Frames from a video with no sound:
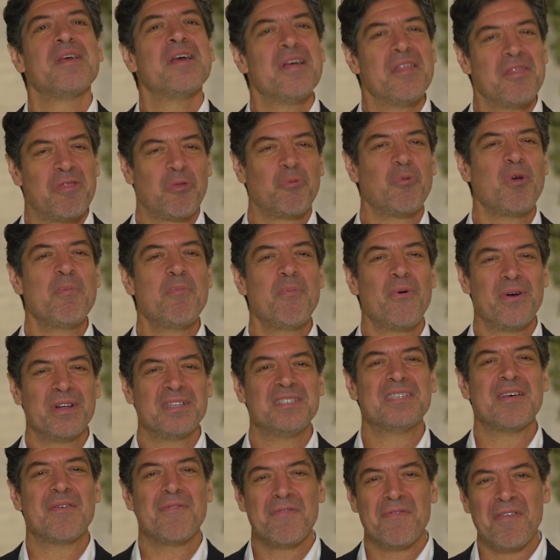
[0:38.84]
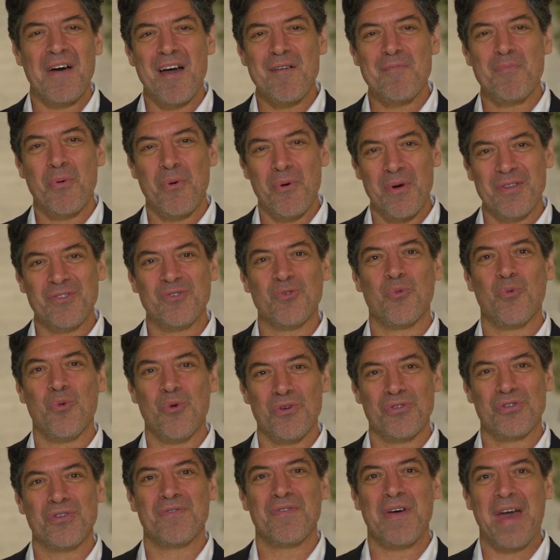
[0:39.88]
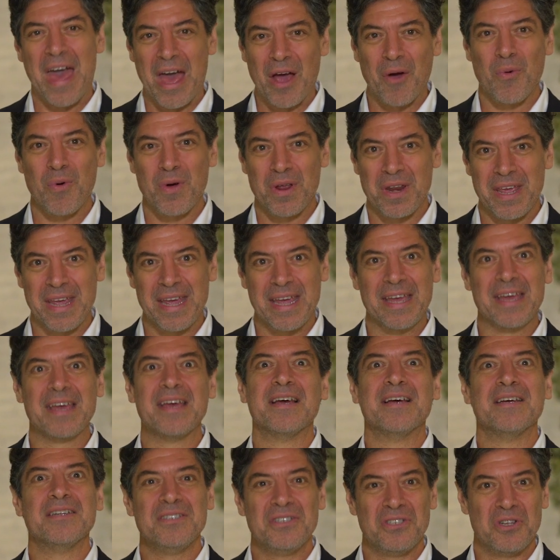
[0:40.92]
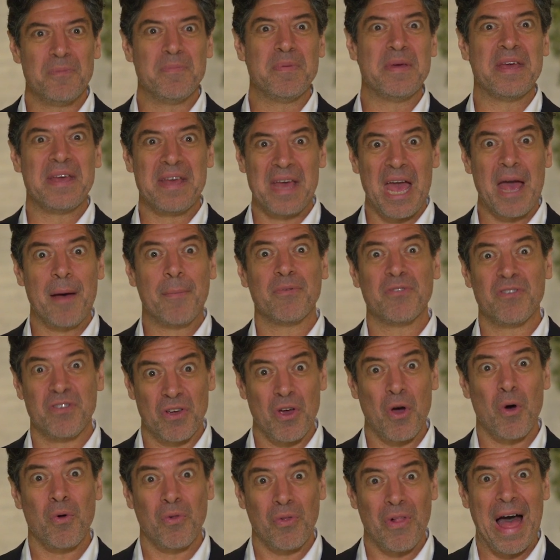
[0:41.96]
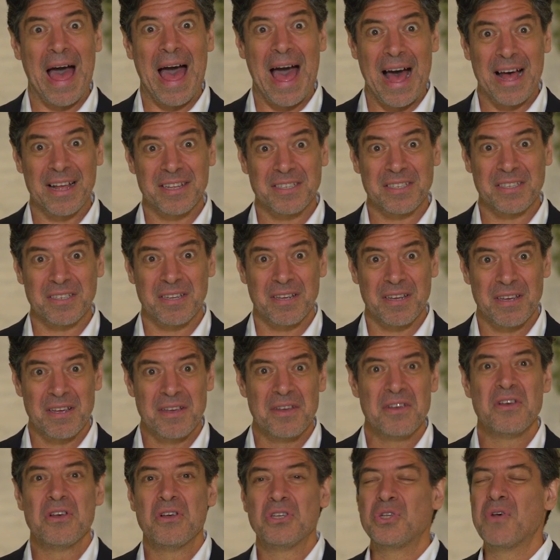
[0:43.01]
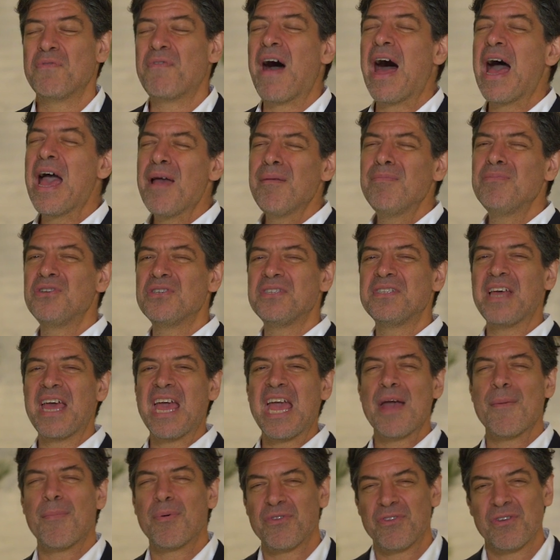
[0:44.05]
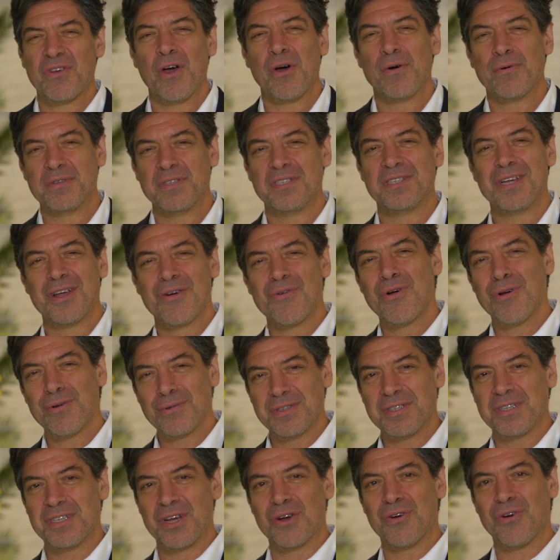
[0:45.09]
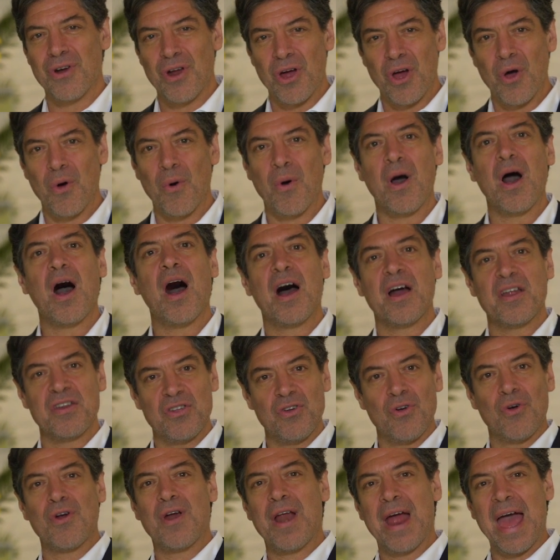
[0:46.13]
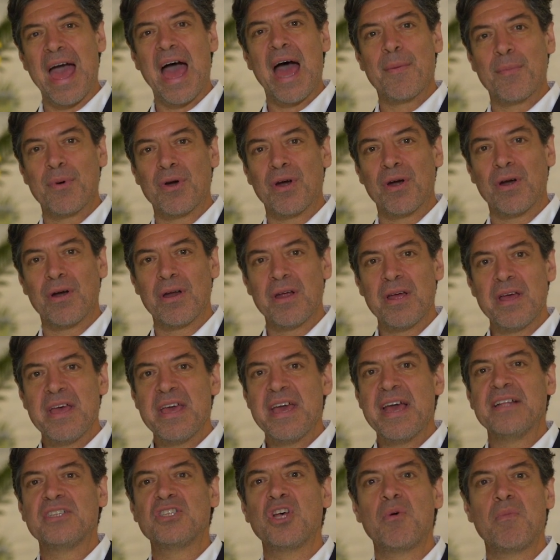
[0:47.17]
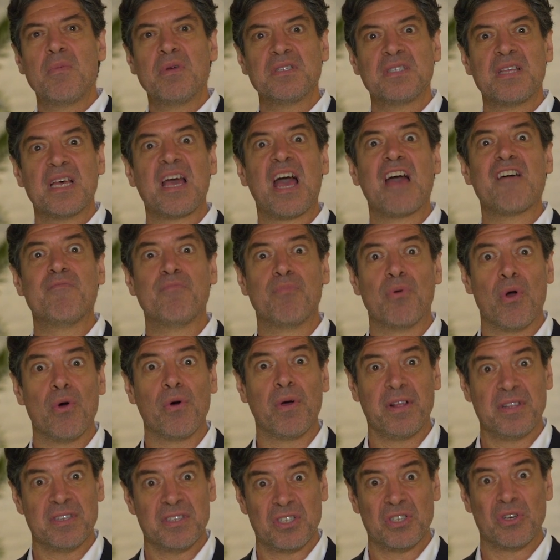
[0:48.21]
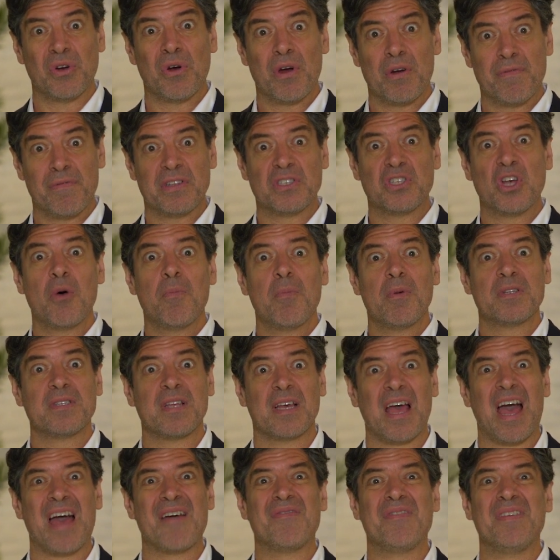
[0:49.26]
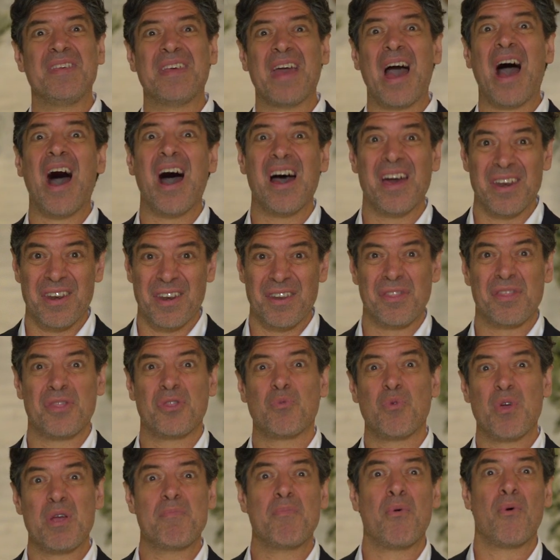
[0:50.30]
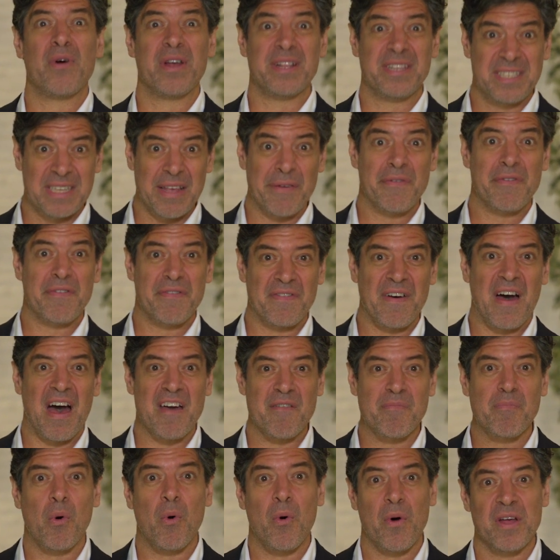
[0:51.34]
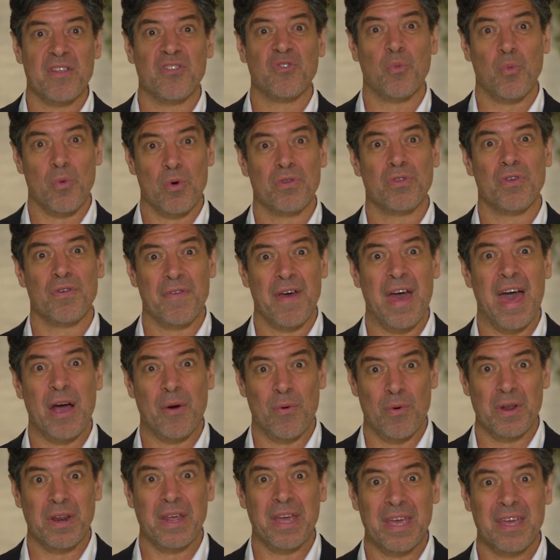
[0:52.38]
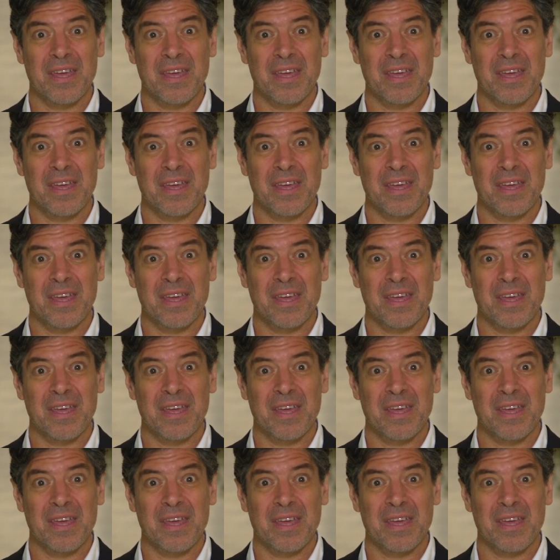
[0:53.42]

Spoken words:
3.75 points worth of equity to being able to go last. So if I am just able to go 0-0 on your hammer, it's almost like I've broken the serve. It's almost like I've gotten 3.75 points worth of equity.